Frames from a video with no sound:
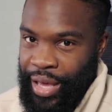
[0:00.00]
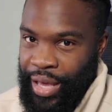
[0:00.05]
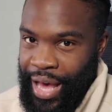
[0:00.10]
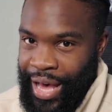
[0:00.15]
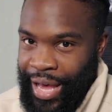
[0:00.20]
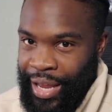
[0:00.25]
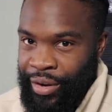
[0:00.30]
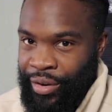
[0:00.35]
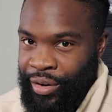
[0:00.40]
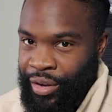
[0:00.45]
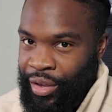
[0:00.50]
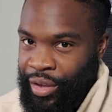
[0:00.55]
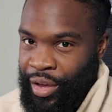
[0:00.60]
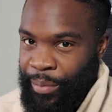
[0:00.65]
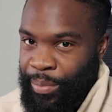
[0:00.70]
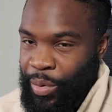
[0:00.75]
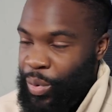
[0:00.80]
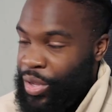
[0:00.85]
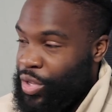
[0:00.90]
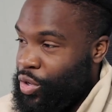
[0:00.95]
But
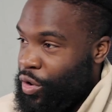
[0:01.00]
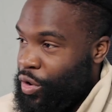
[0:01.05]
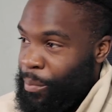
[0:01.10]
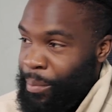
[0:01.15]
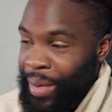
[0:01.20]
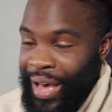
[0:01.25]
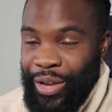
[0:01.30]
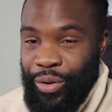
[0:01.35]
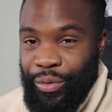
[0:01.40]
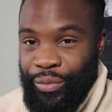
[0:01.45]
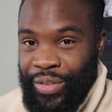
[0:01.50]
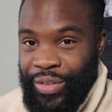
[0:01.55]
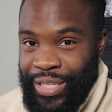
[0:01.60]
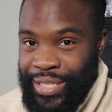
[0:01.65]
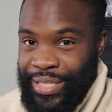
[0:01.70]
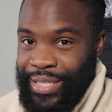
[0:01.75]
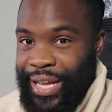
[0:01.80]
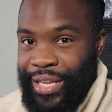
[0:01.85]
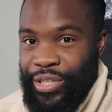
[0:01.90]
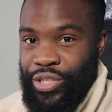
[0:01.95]
when you're a man of
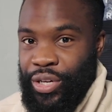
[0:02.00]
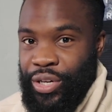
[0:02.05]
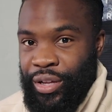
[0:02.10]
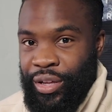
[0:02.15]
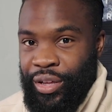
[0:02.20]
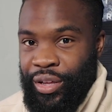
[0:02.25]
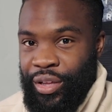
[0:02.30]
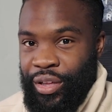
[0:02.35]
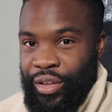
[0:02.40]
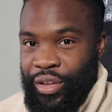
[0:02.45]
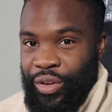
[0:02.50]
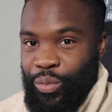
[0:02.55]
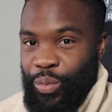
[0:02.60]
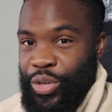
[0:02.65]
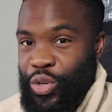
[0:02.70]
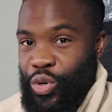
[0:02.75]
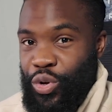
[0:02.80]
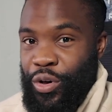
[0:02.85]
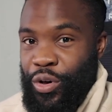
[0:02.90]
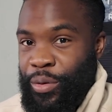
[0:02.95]
this stature,
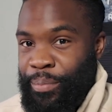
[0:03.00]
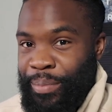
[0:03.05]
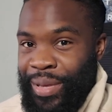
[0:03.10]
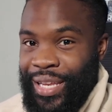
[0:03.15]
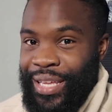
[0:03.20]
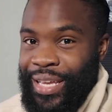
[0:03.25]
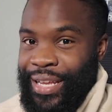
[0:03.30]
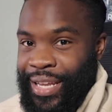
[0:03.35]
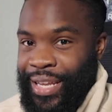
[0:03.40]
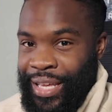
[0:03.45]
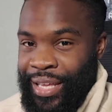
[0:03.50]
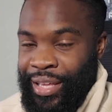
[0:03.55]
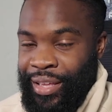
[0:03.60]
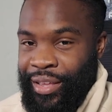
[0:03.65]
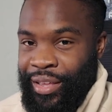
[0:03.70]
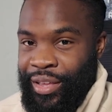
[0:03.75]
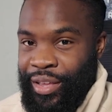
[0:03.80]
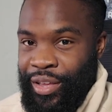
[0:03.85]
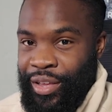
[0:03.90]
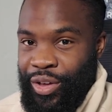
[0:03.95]
when you're a millionaire,
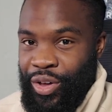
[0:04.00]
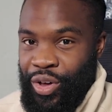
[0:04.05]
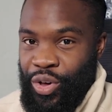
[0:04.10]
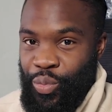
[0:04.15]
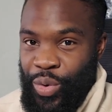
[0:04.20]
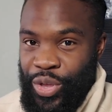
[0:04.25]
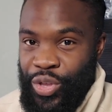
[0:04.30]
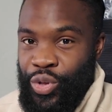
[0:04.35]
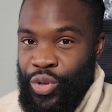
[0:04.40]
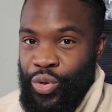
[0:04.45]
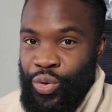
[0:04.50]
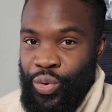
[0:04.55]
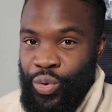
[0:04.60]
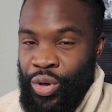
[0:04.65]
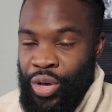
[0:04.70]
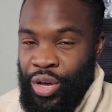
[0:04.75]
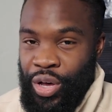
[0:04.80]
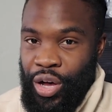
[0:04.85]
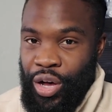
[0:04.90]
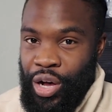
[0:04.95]
when
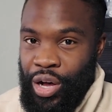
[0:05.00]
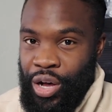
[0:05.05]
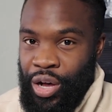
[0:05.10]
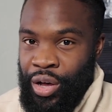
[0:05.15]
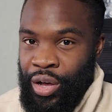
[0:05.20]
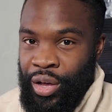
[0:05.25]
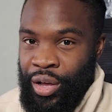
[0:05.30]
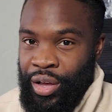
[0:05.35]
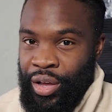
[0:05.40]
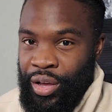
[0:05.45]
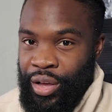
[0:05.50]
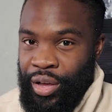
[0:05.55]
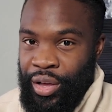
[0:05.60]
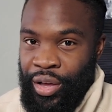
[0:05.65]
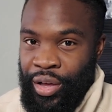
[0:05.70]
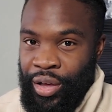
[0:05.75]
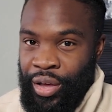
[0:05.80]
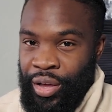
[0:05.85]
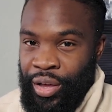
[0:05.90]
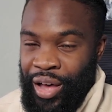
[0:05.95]
you are
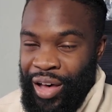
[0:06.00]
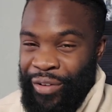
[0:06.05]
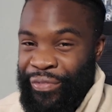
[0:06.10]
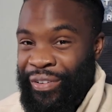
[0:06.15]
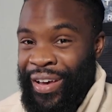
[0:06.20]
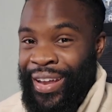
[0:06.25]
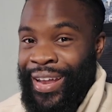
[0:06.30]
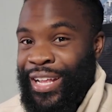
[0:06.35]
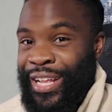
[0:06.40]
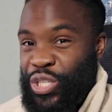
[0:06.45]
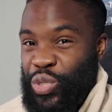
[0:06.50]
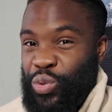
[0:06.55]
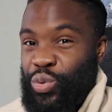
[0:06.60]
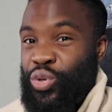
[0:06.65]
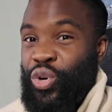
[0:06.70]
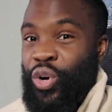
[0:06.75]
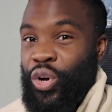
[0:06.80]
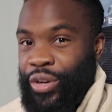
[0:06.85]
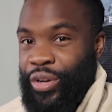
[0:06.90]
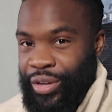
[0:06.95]
a financial
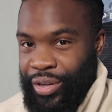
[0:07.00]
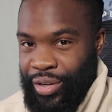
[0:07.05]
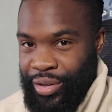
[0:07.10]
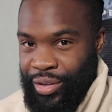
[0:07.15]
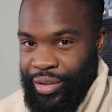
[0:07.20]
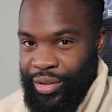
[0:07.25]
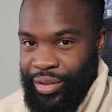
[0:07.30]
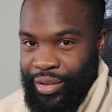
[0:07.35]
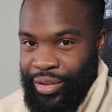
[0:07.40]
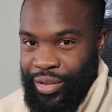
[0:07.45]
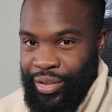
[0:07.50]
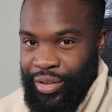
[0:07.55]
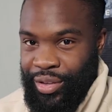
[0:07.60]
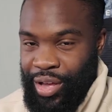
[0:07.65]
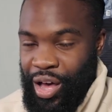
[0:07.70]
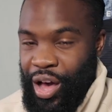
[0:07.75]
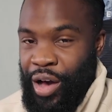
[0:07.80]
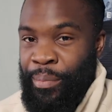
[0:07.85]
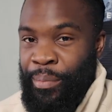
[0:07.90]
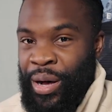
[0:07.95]
god
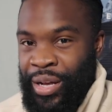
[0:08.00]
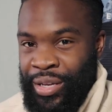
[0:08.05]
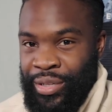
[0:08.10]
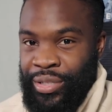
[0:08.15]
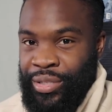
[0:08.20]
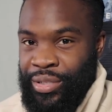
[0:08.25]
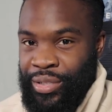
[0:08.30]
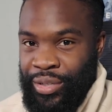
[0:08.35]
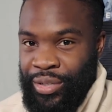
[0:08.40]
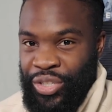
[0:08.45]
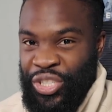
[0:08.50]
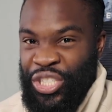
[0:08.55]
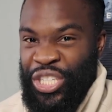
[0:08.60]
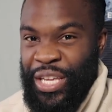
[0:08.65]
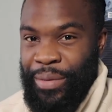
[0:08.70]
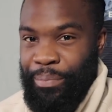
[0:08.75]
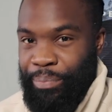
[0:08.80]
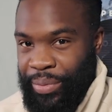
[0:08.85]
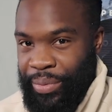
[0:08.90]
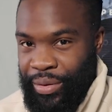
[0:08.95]
amongst
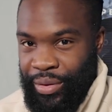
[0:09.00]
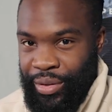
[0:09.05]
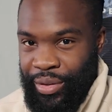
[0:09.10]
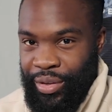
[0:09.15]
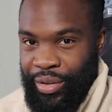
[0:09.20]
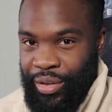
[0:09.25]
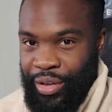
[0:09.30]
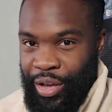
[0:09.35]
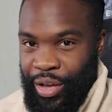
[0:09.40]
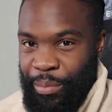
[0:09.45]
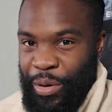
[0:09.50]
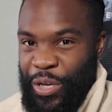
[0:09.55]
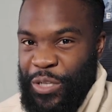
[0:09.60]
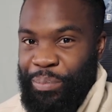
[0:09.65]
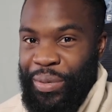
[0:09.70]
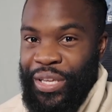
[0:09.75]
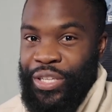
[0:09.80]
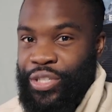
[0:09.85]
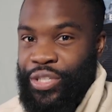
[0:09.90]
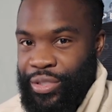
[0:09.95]
sheep,
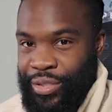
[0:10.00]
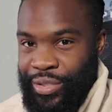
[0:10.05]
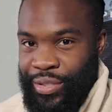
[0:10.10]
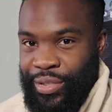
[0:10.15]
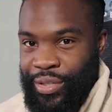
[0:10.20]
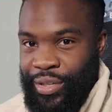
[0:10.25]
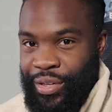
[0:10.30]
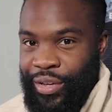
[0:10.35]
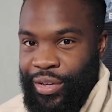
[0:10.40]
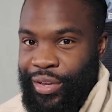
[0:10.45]
amongst pigeons,